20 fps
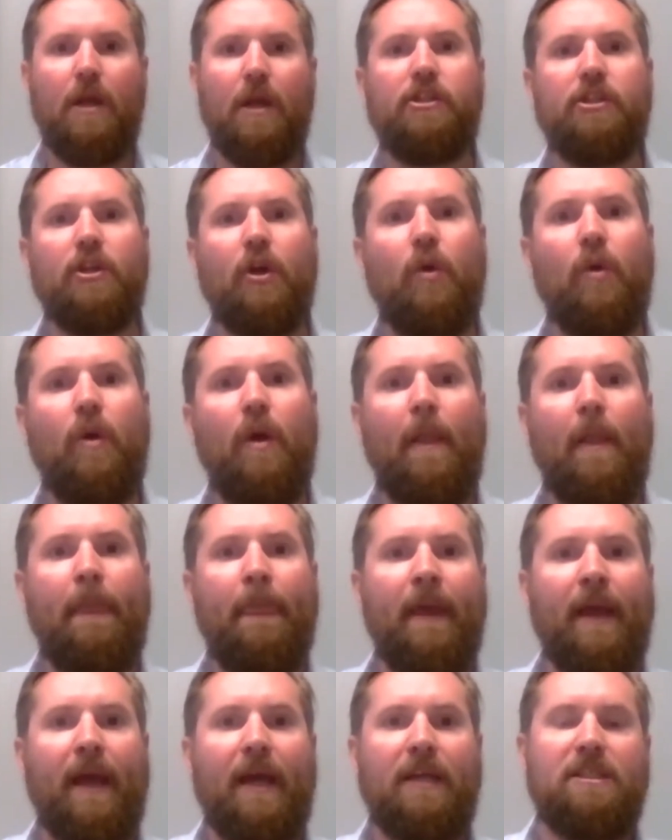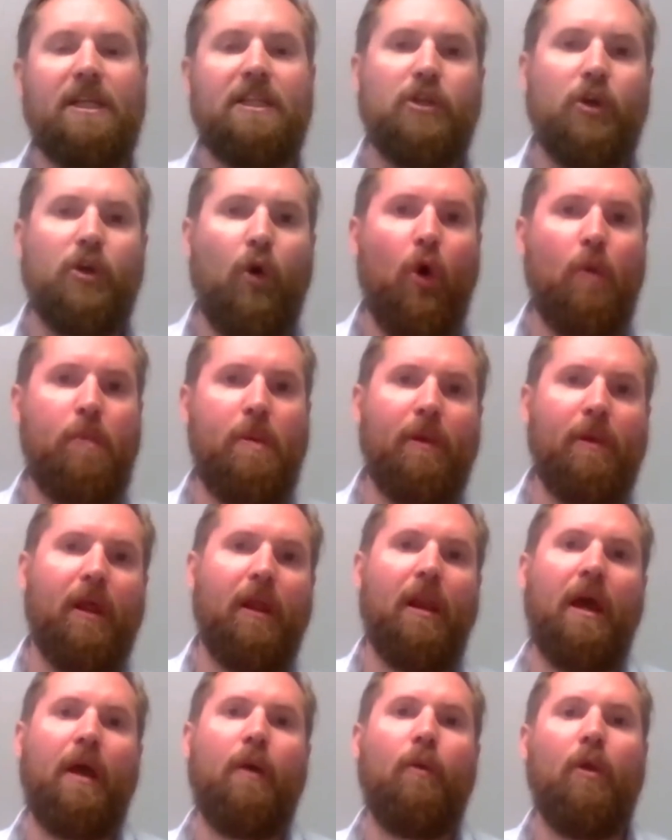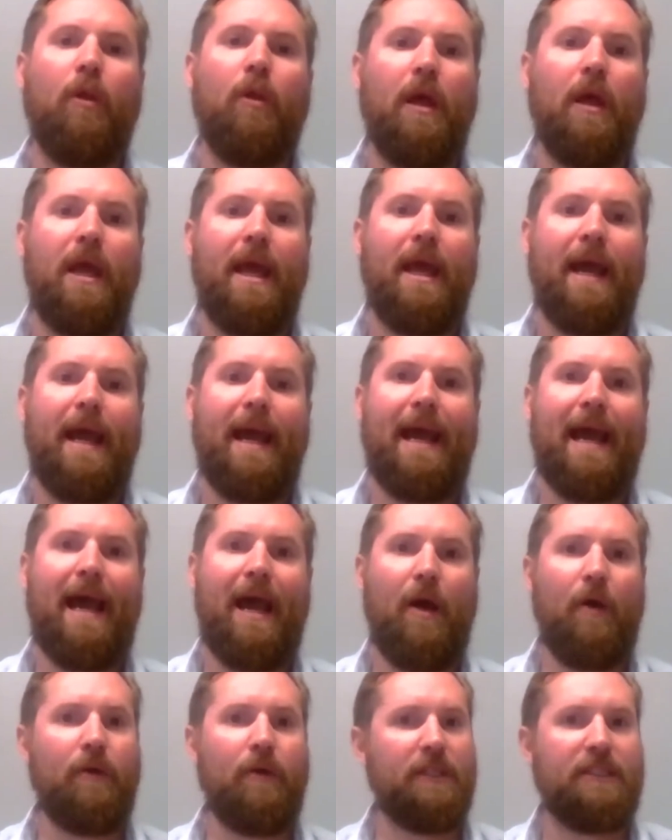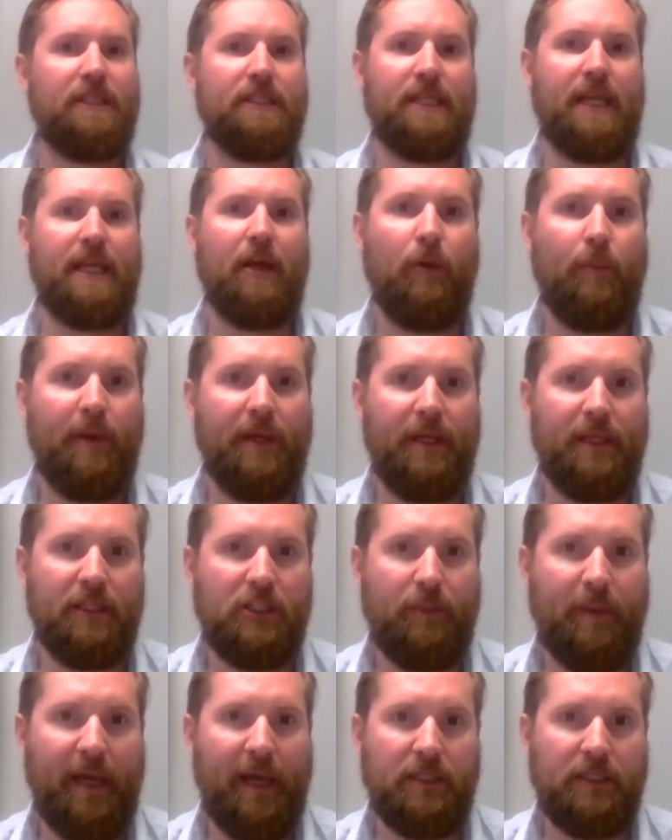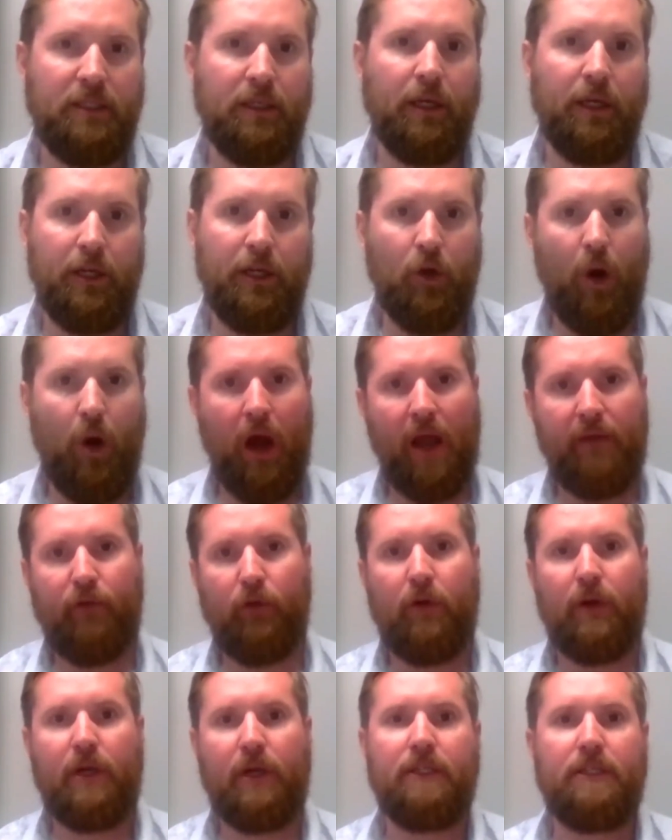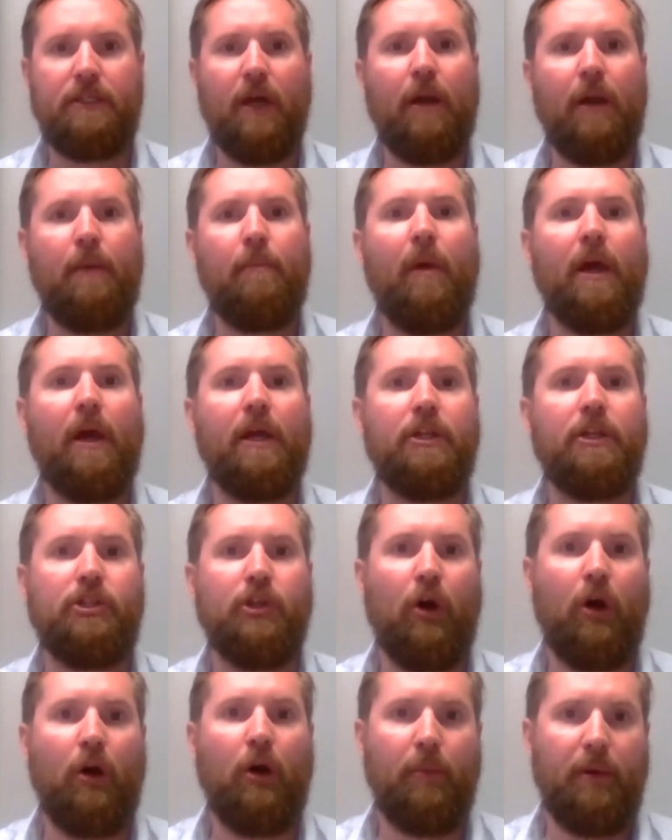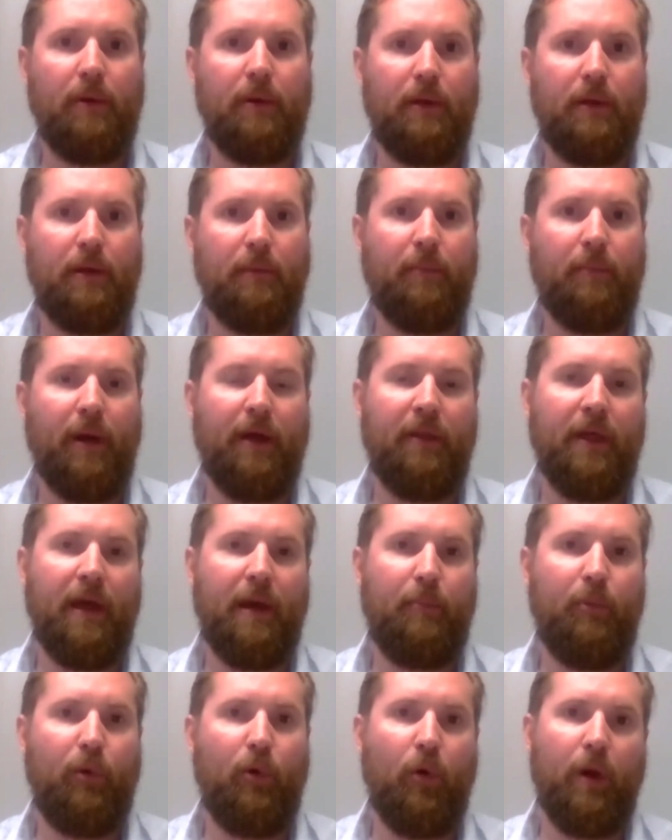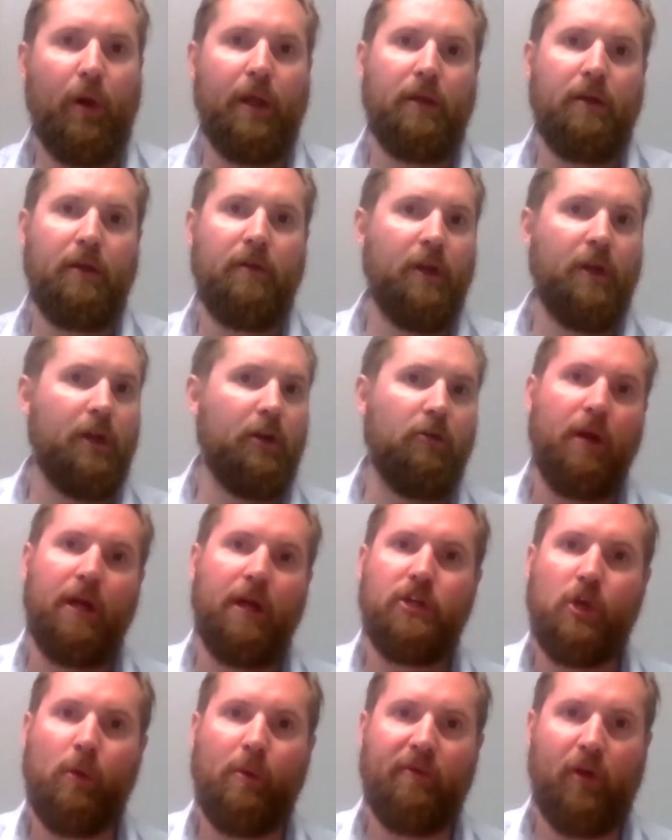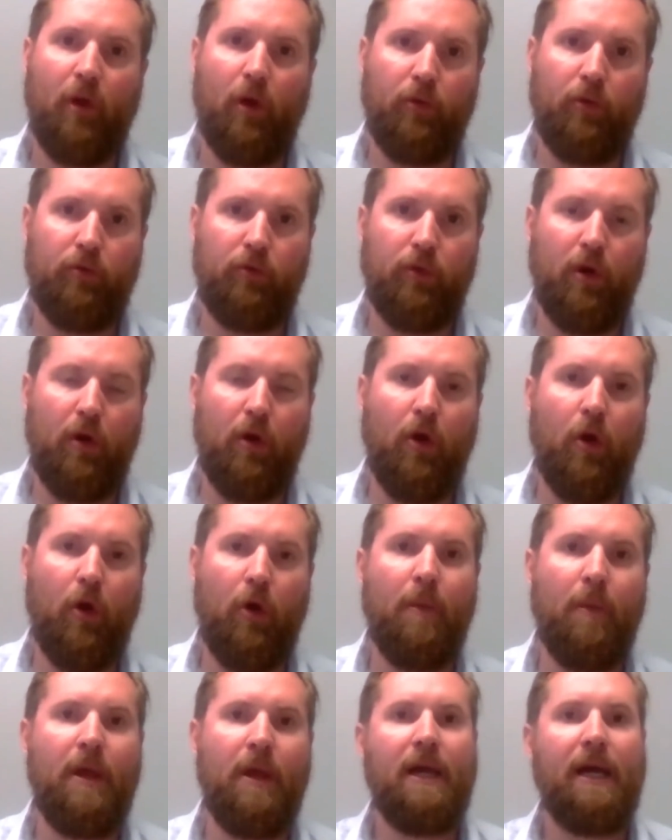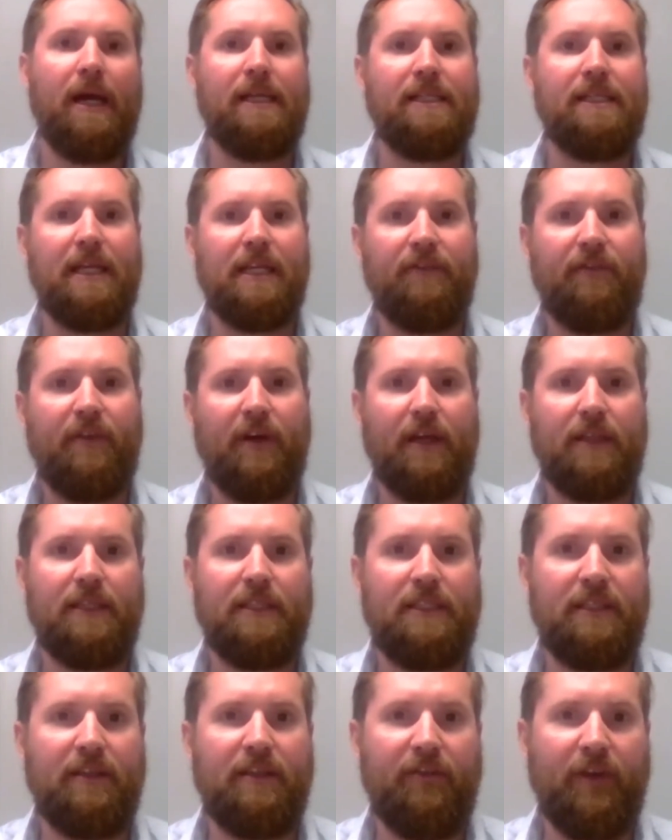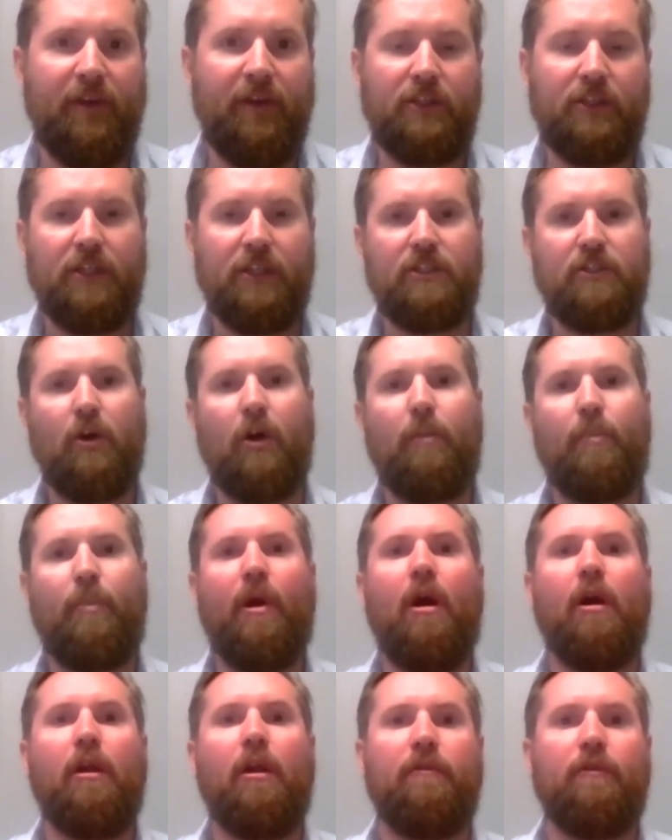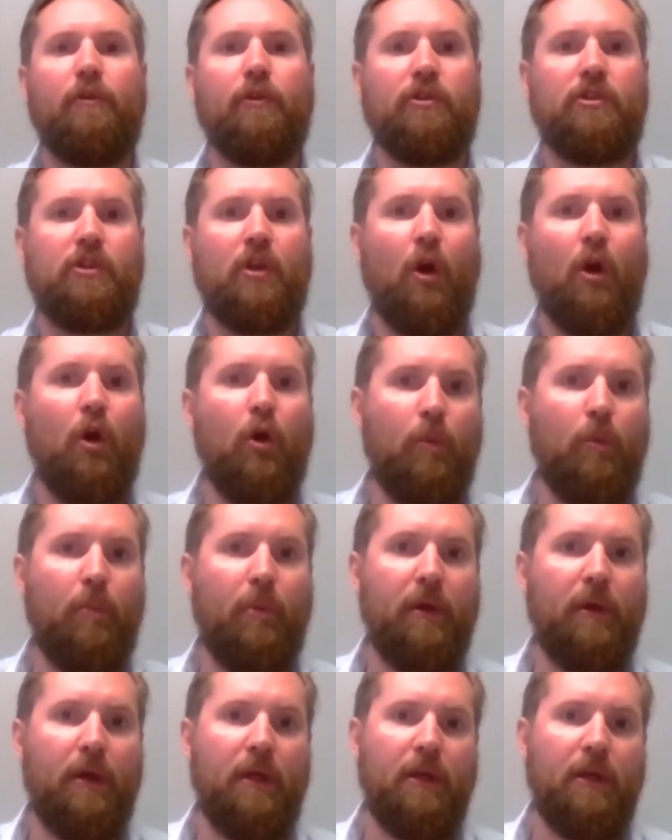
And so as I talk, people are like, well, how does this help an inspector? You know, I've already done my job by that point. You've done a great job of going through the home, identifying the defects. It's not part of your scope